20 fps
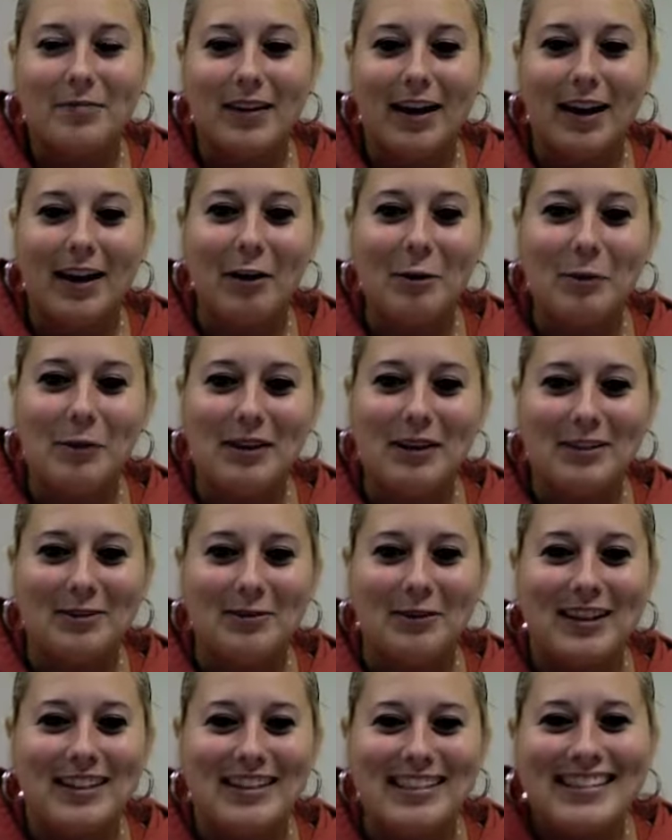I hope he doesn't
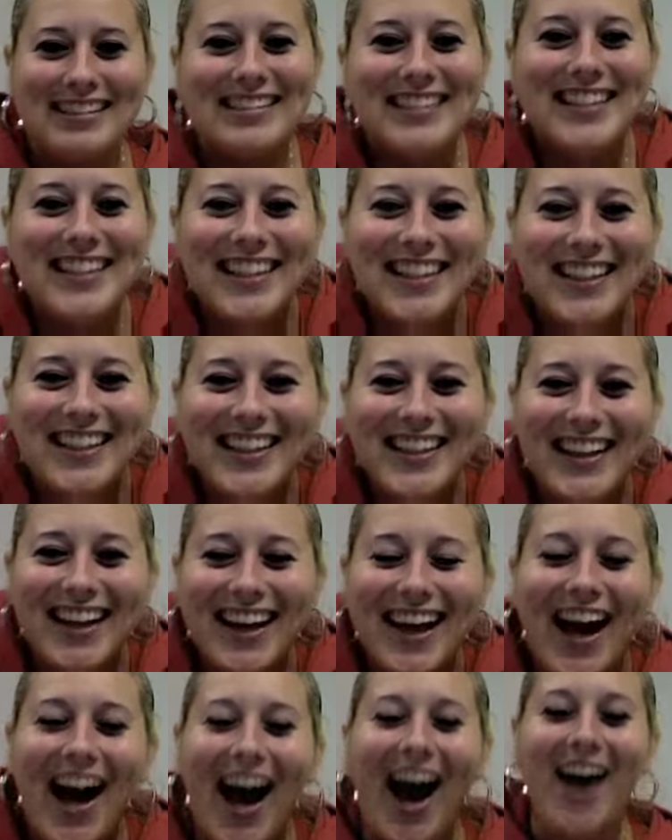watch this.
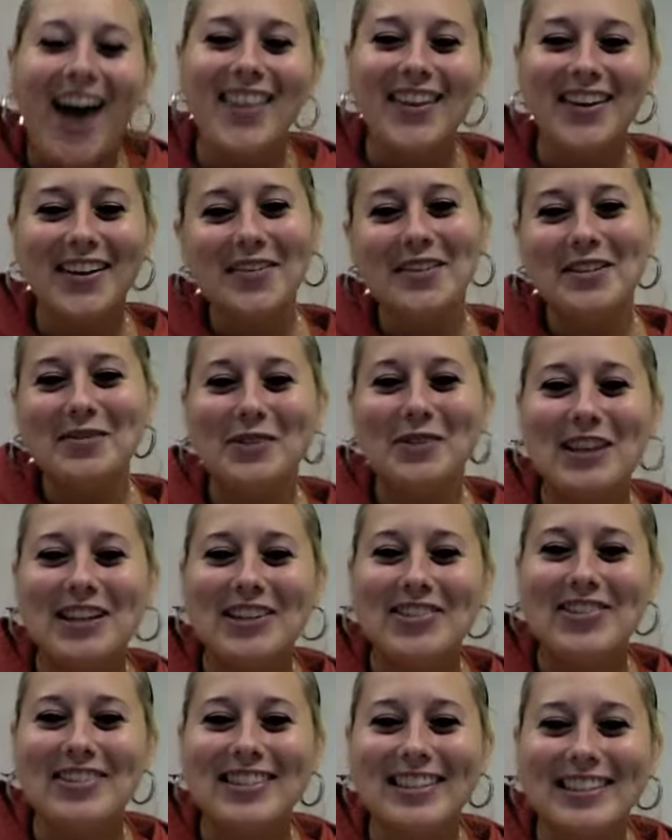I think I was more
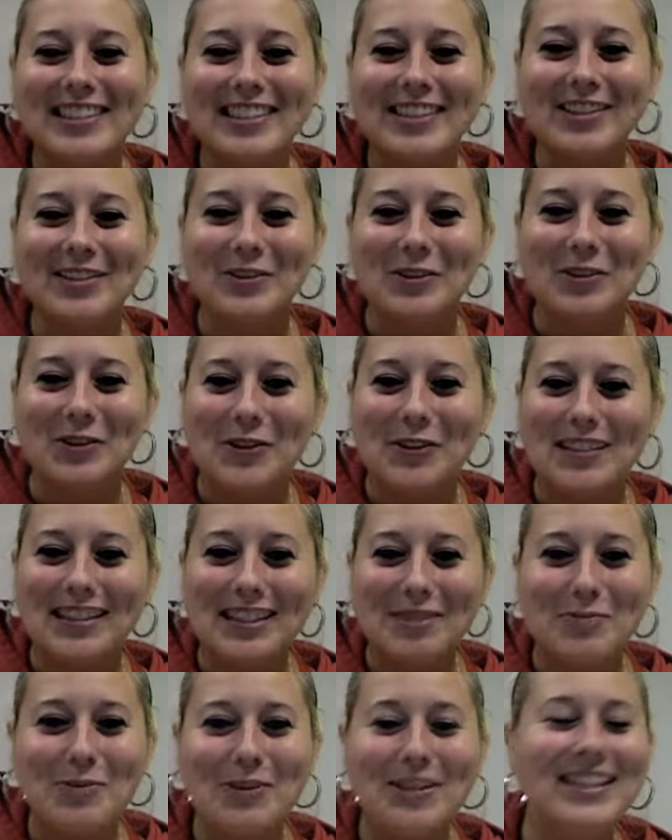interested in, like, Kuko at
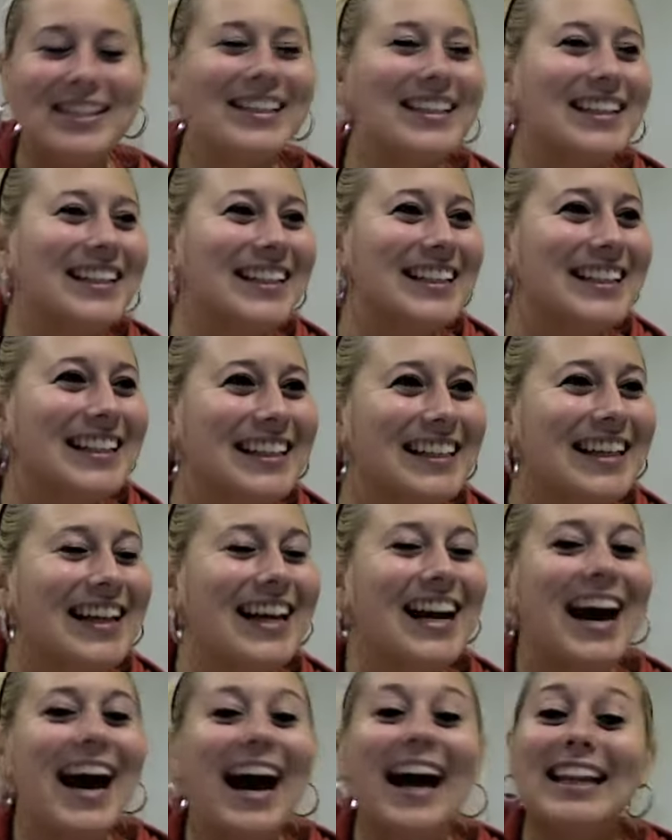that point. And
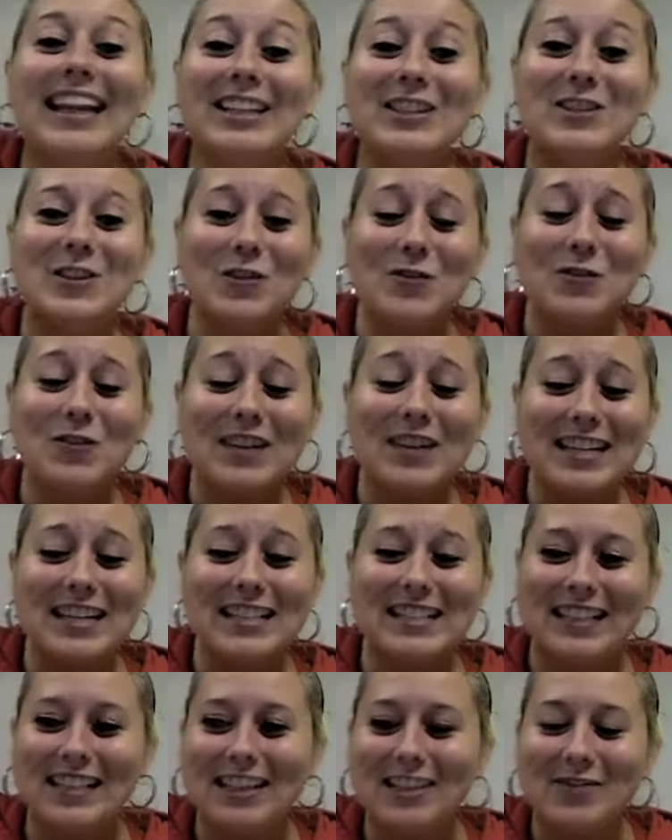it's so funny because
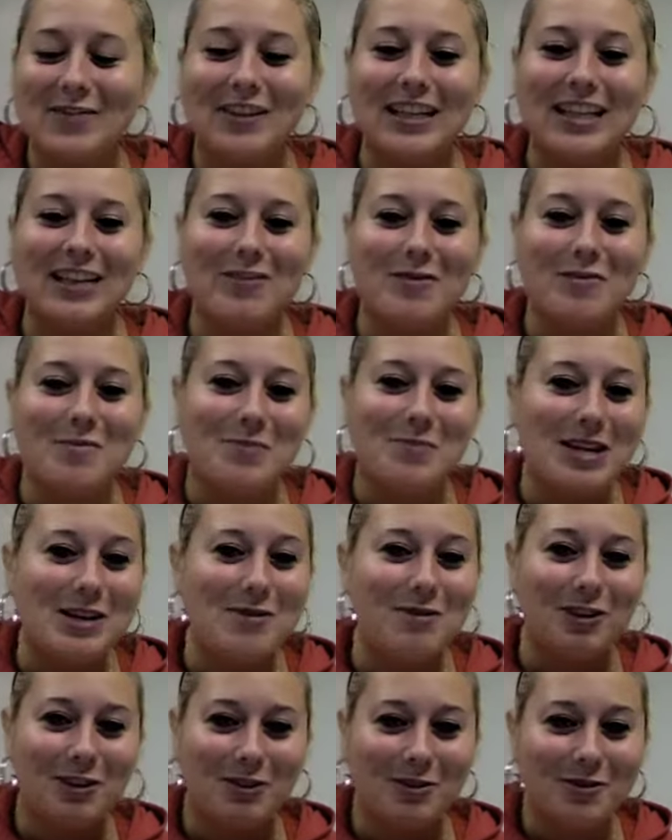I didn't want to even be
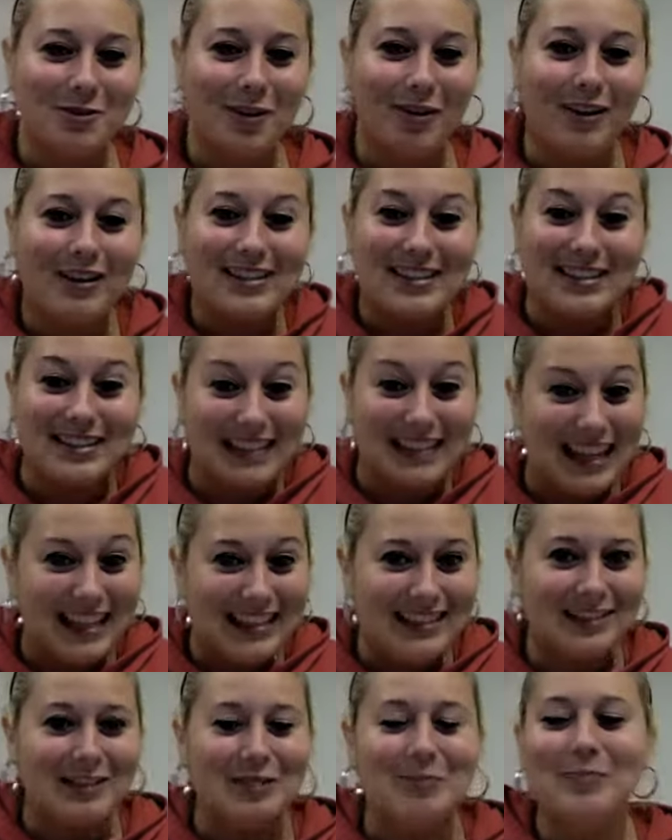with Kuko. I just
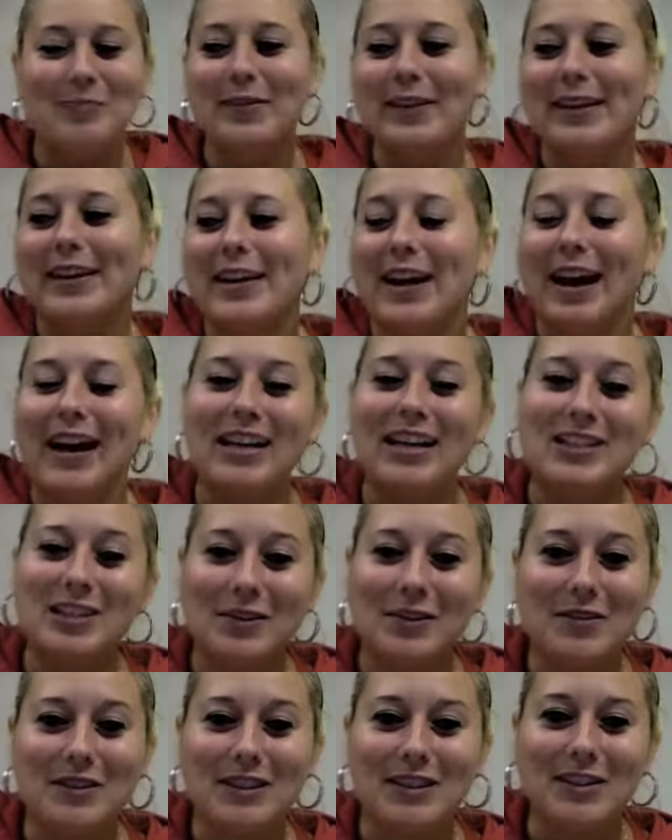liked him. I just thought
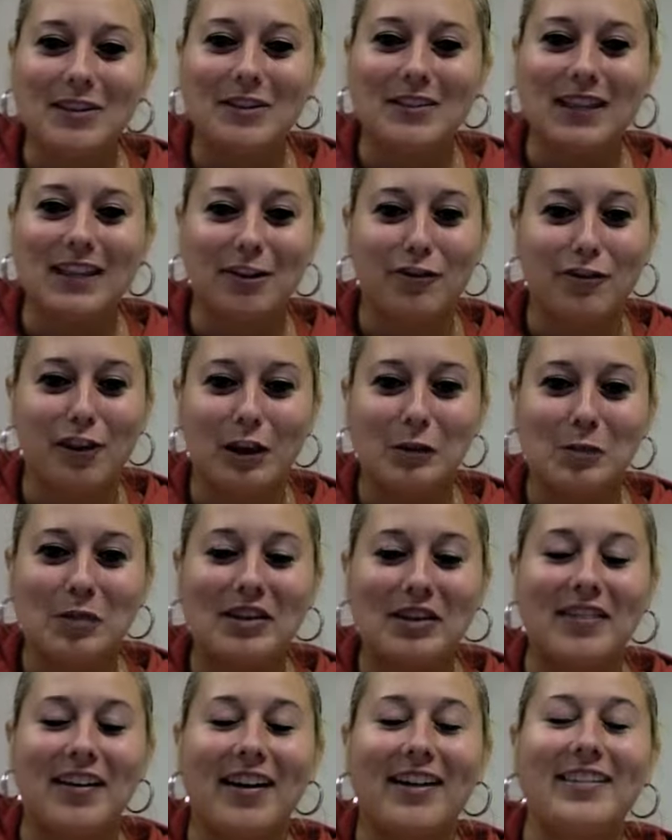he was cute and, like, fun to be
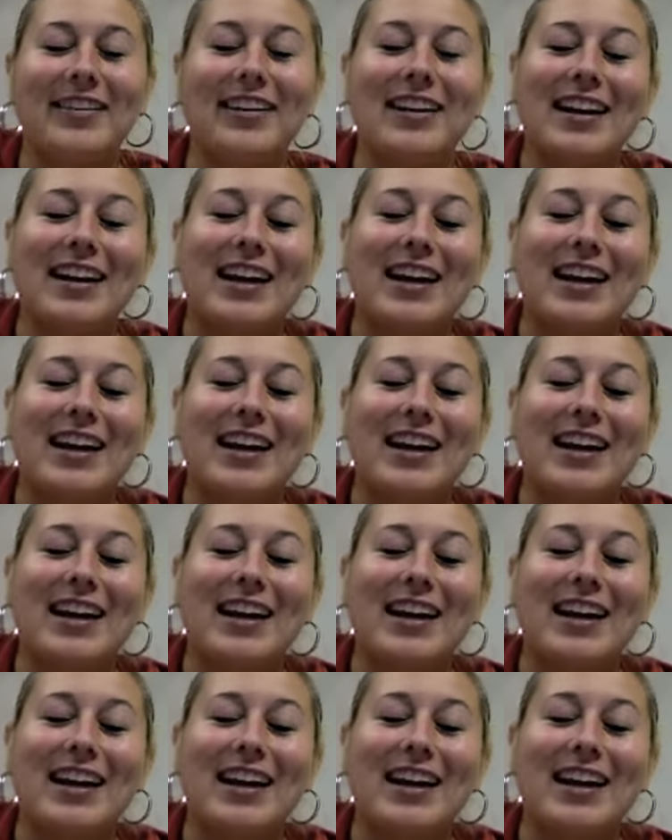around.